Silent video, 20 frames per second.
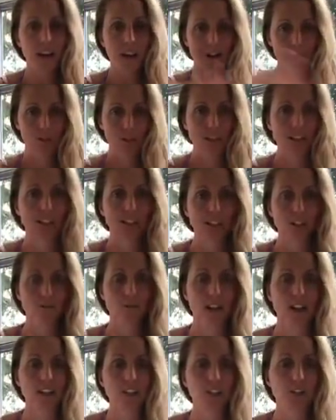everything
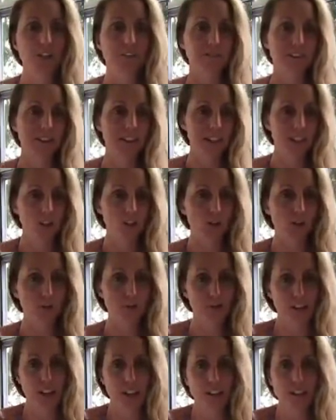around you, everything in your
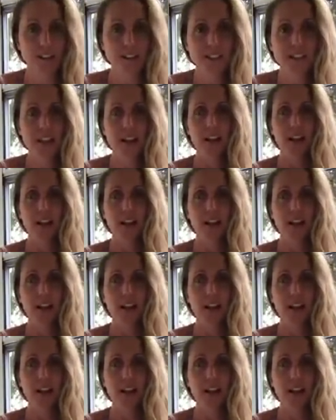field